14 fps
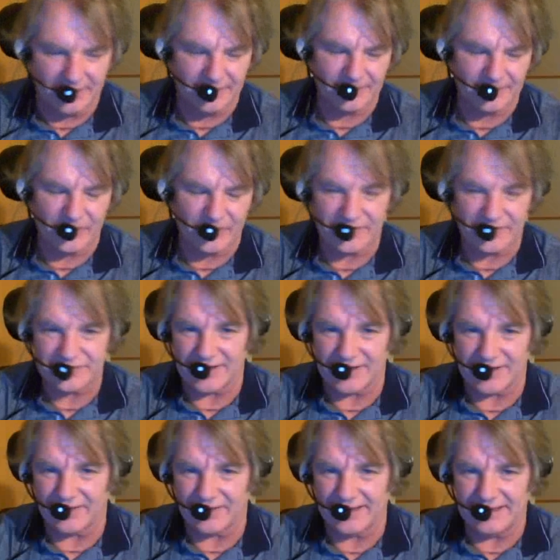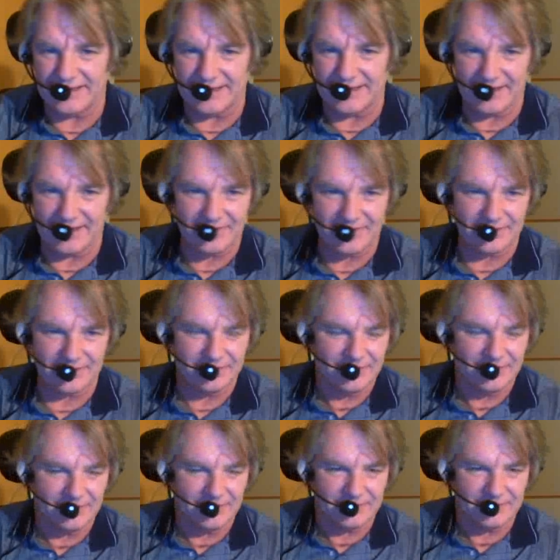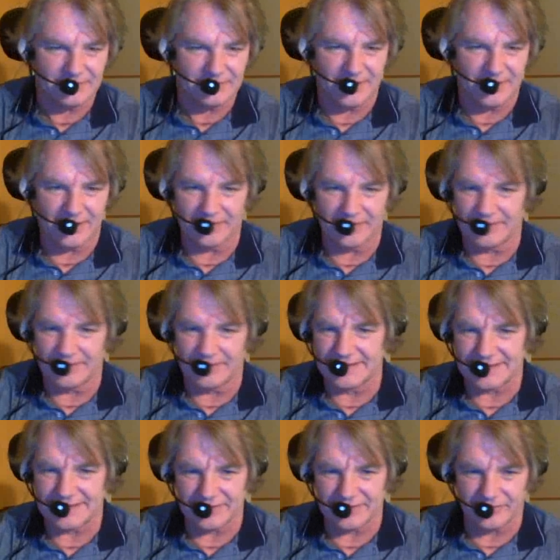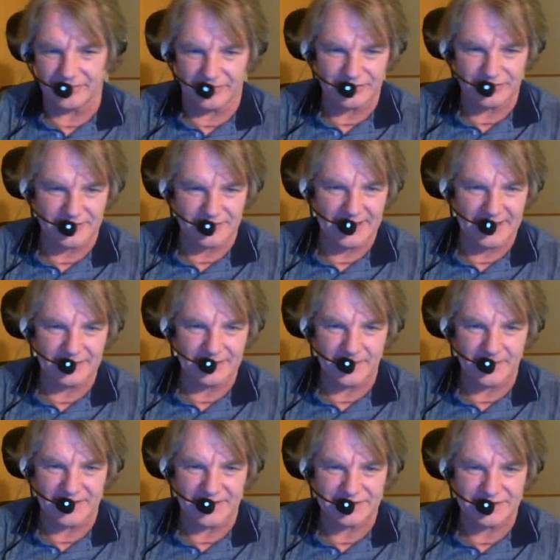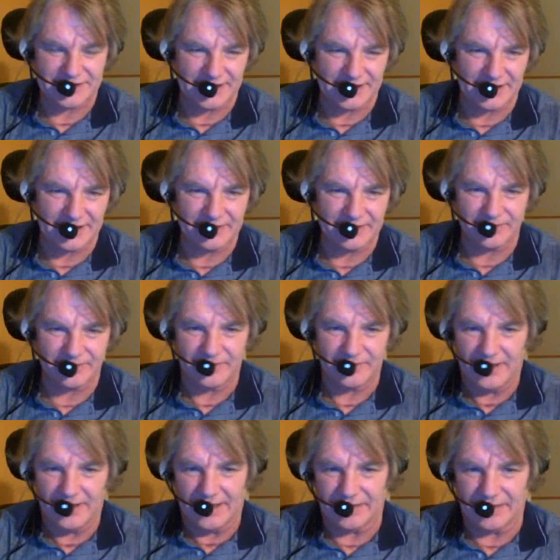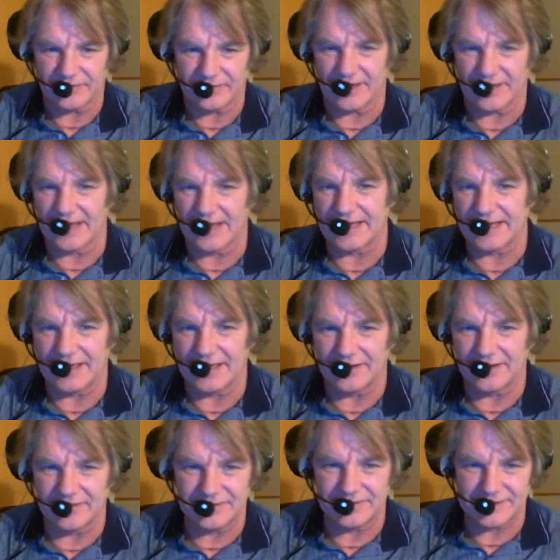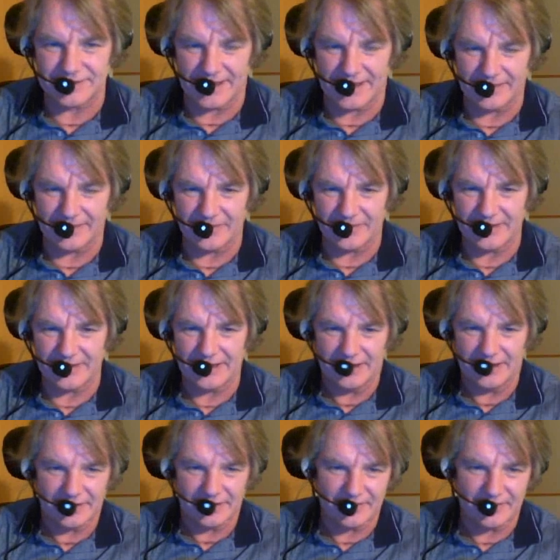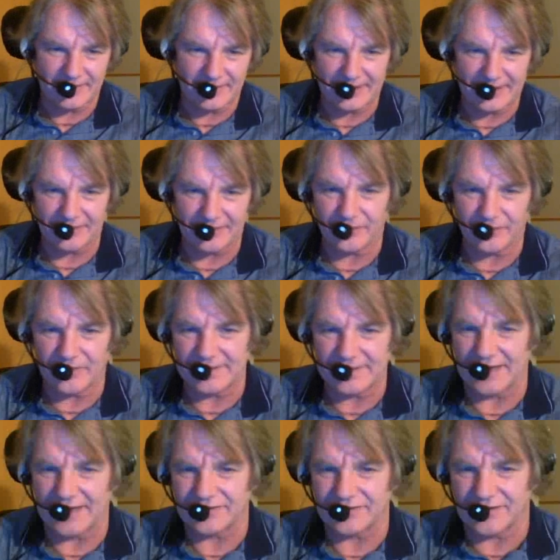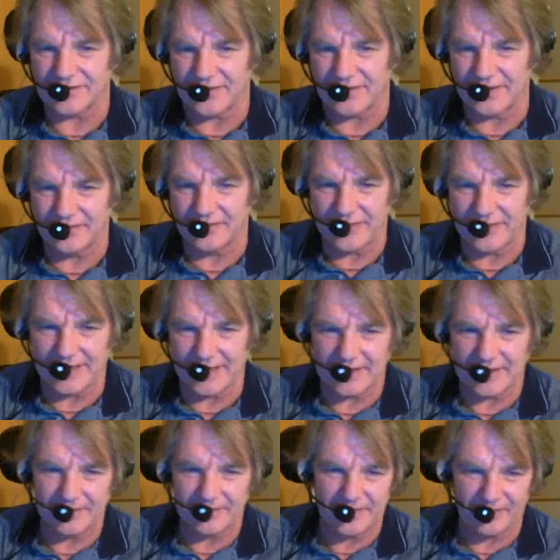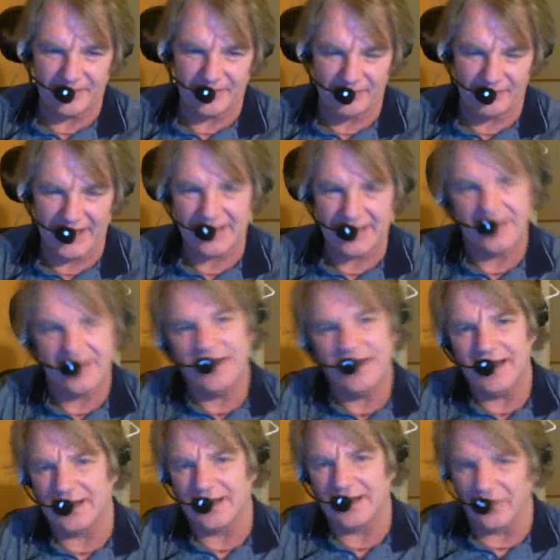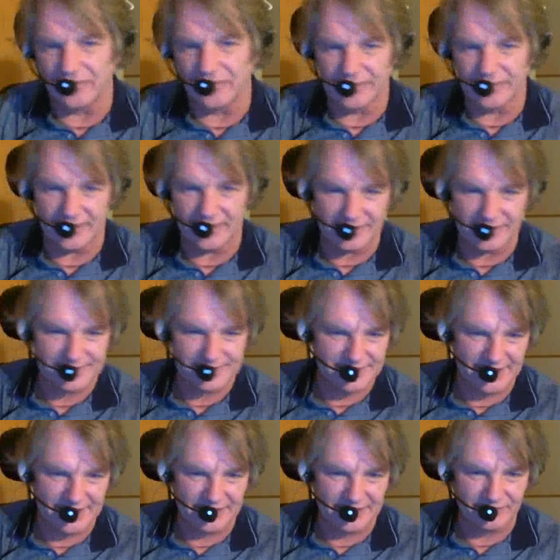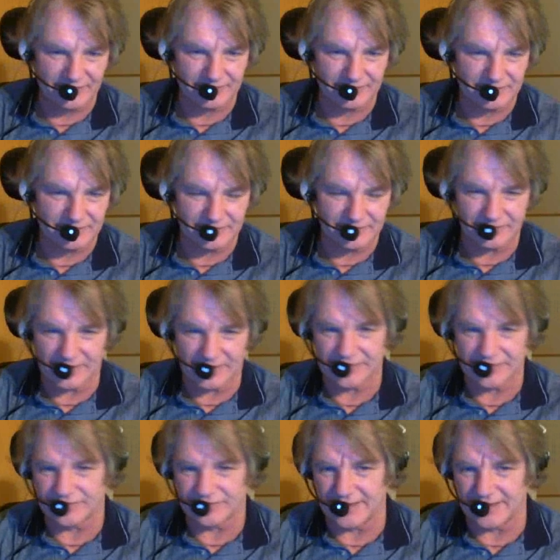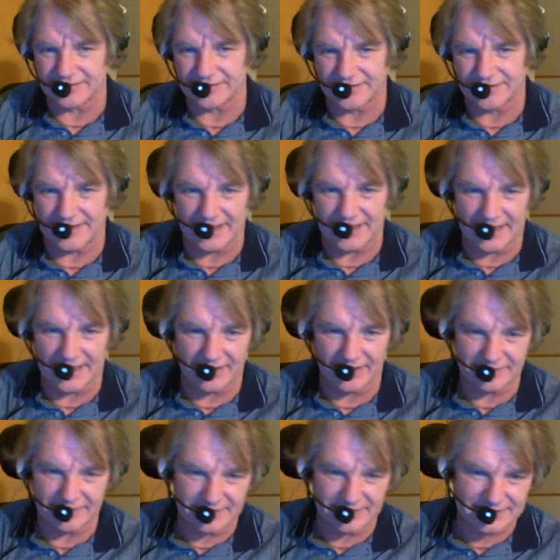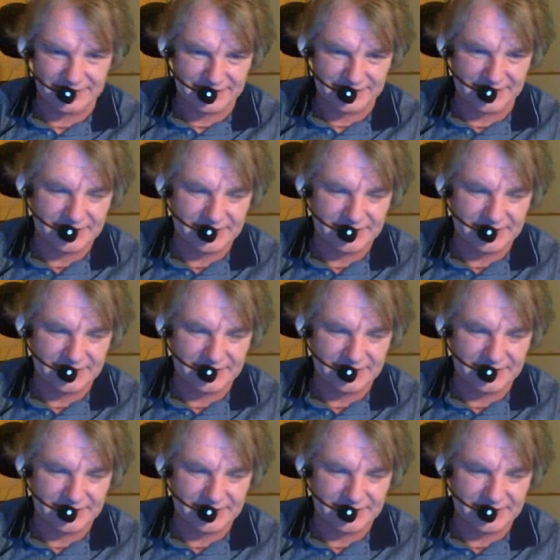point the shower head down and rinse out the wash rag as best you can. If you're not getting a good job on it, go ahead and point that shower head back up at my back and go over there in the sink and rinse the rest of that out in the sink.